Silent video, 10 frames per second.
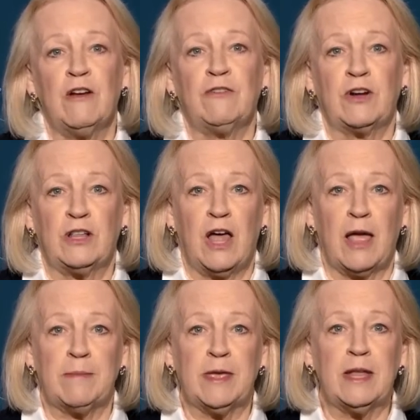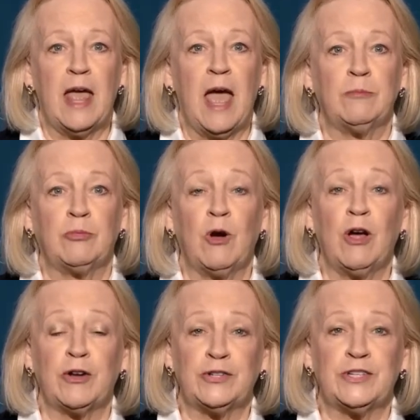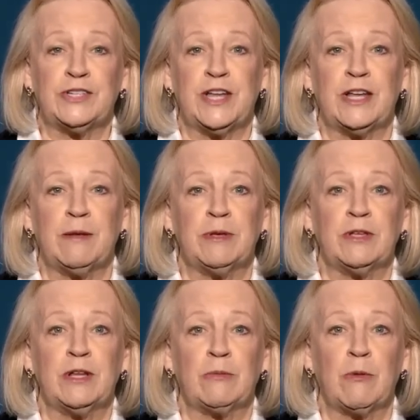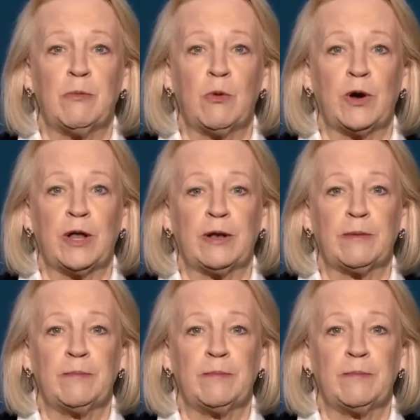for climate and broader sustainability reporting.